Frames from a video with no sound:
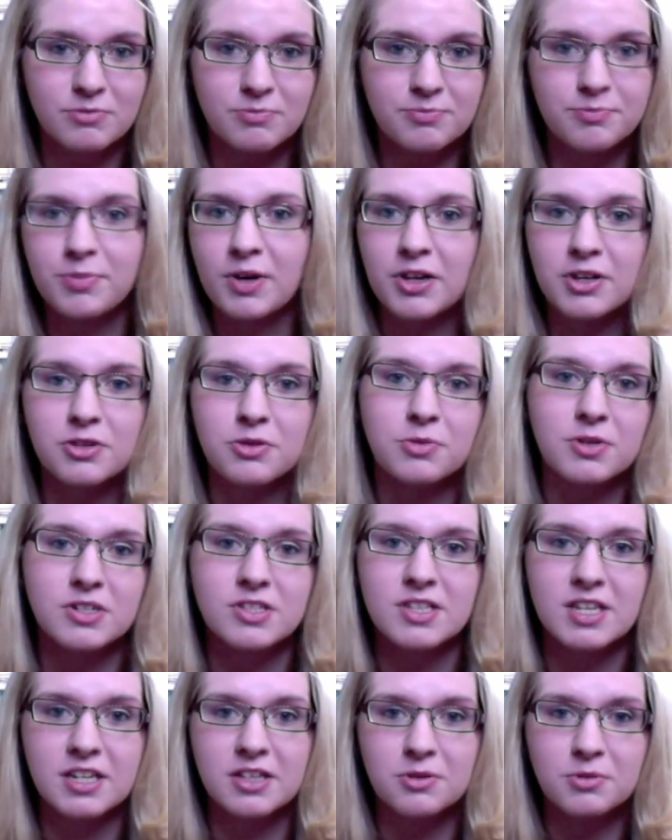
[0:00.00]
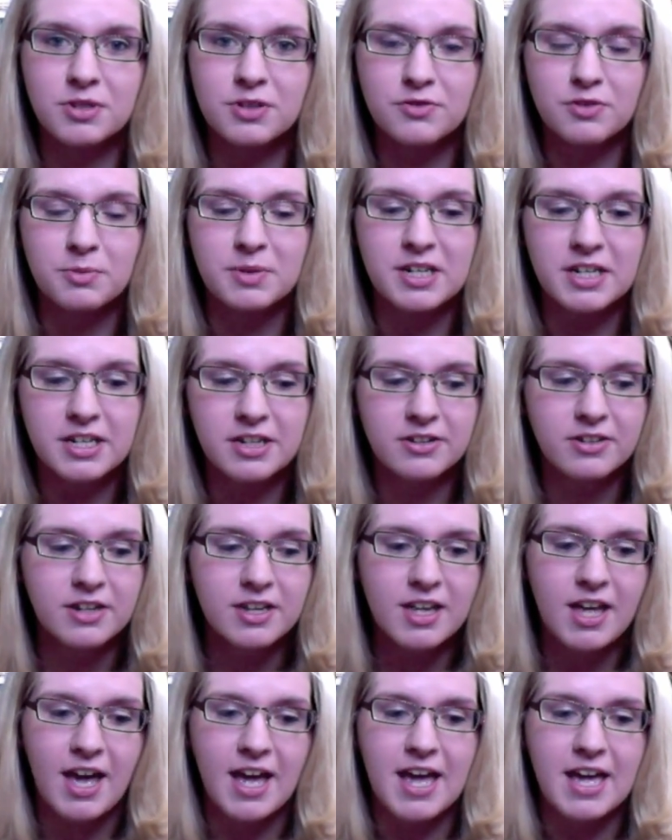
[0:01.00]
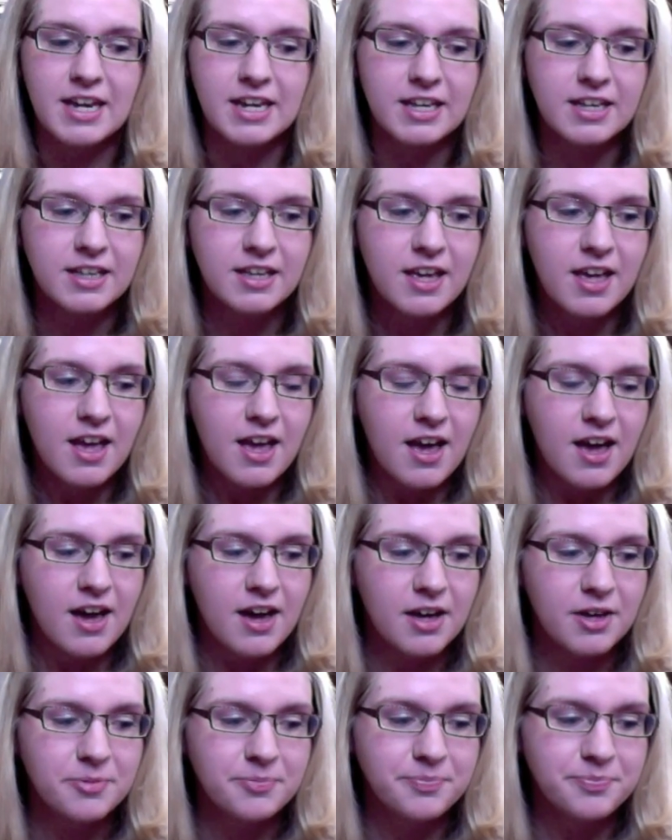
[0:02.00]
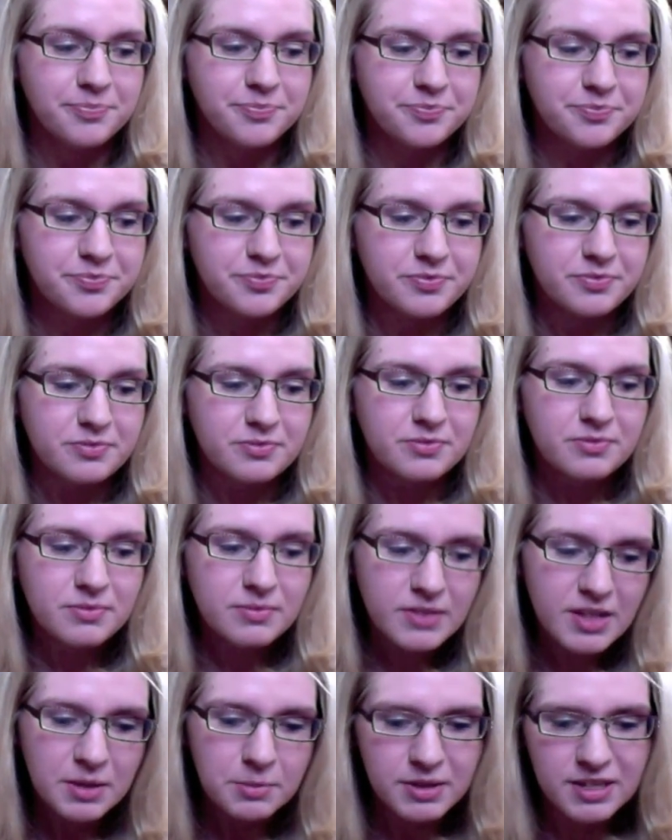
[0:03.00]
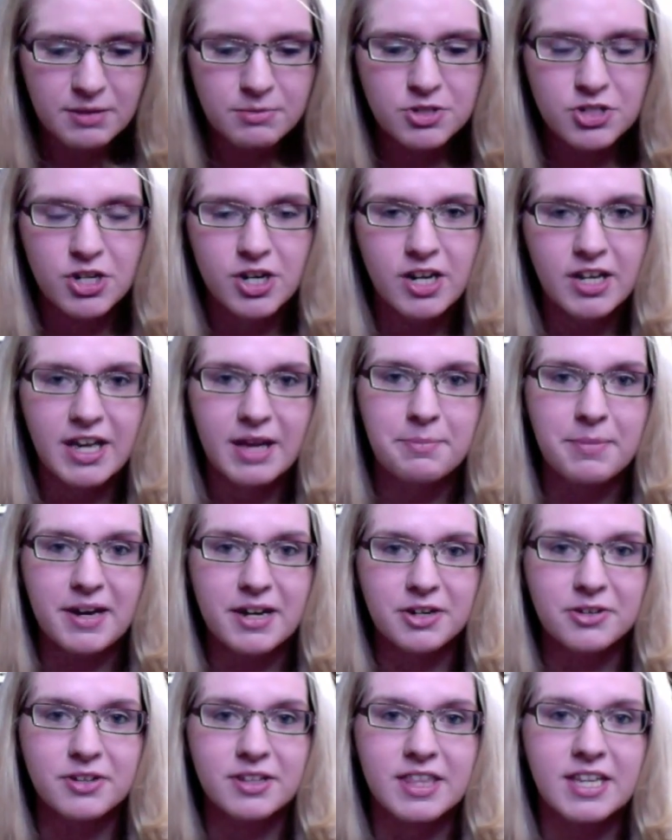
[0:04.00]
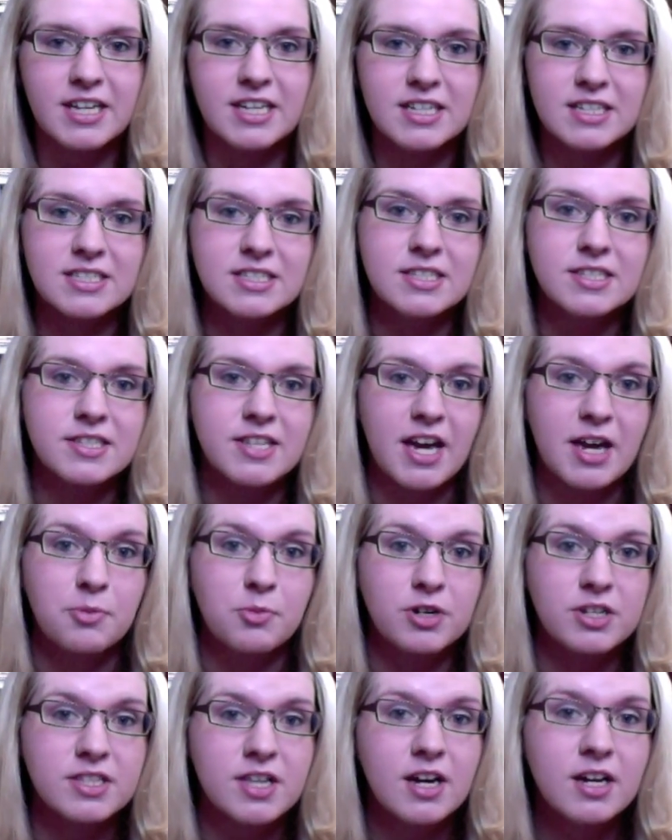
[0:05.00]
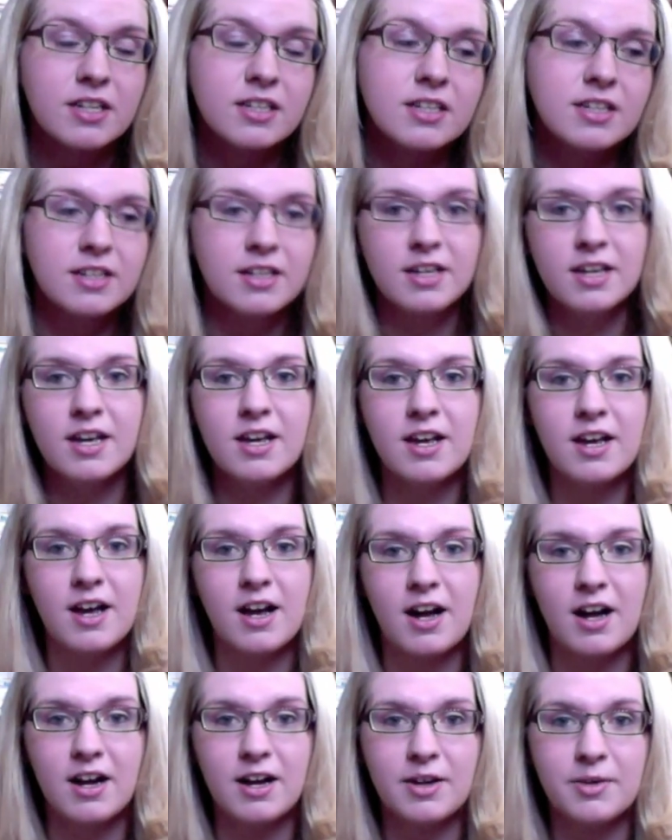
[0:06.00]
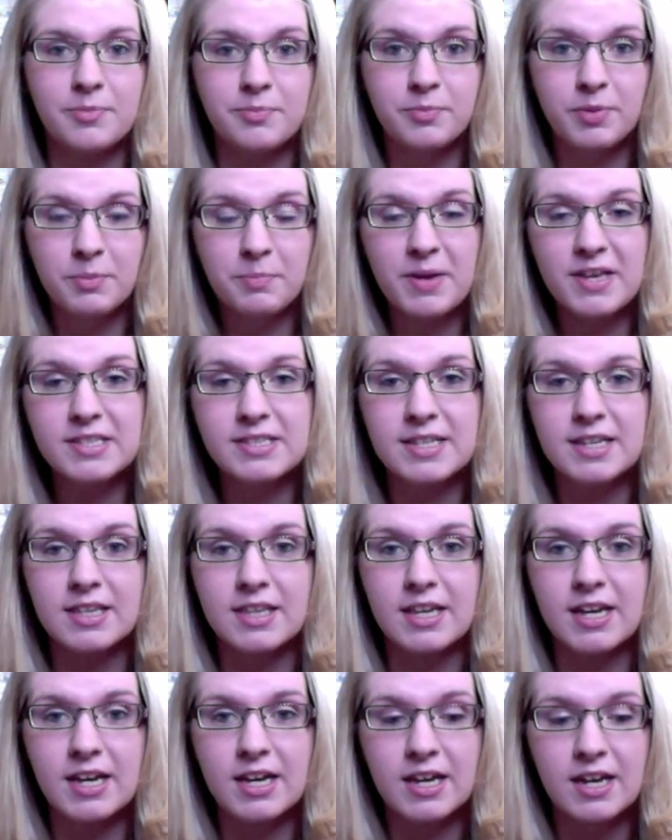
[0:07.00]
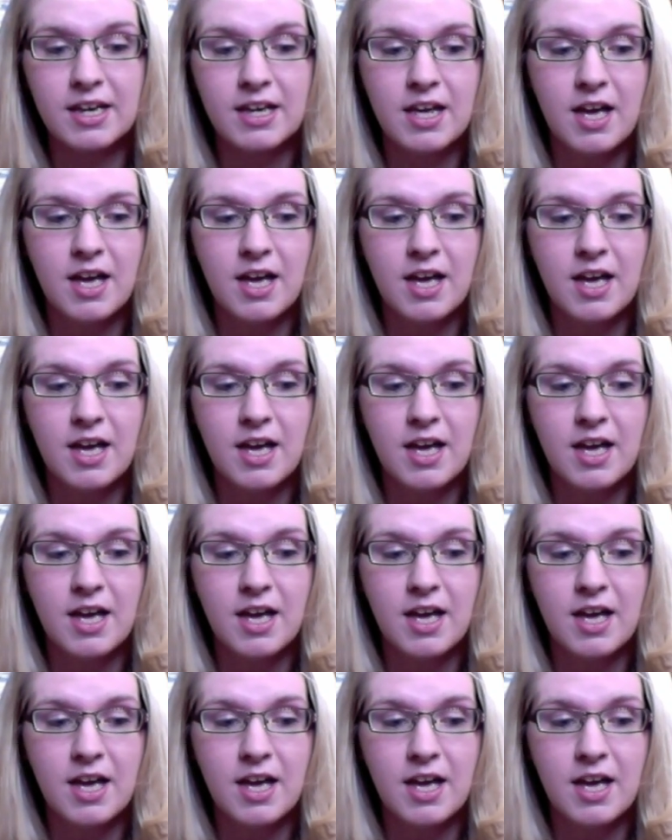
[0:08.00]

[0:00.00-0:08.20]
probably the worst thing in the world for me to do. I hate it. But I'm sure I'll get better with it as time wears on. But basically,